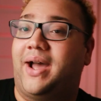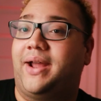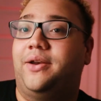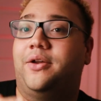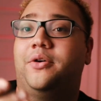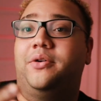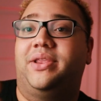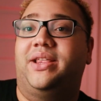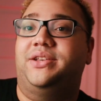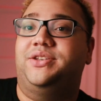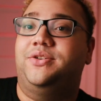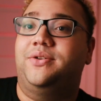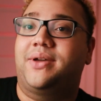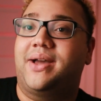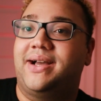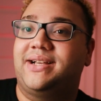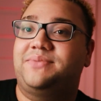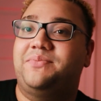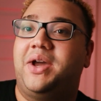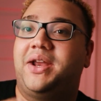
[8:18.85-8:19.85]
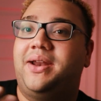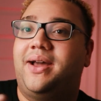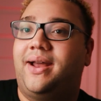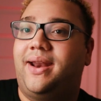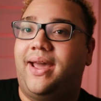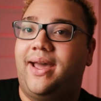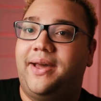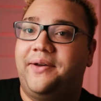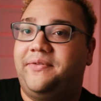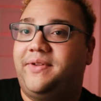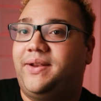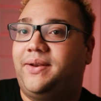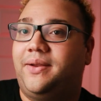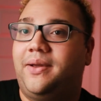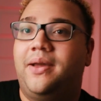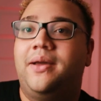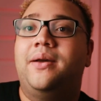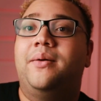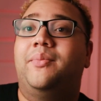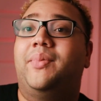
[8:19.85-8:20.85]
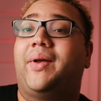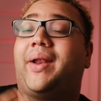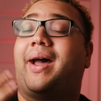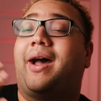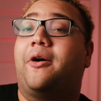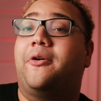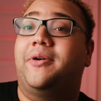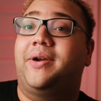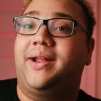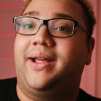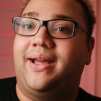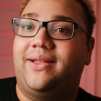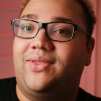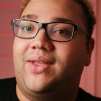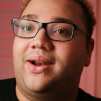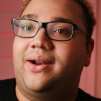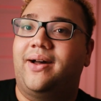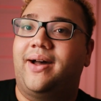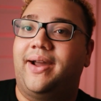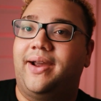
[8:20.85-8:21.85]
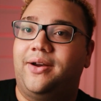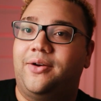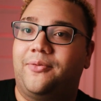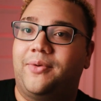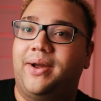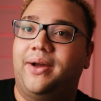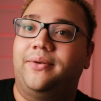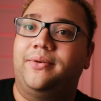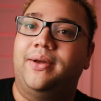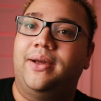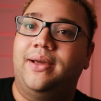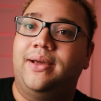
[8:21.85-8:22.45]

I know that you guys might not have it, but I already had that lying around,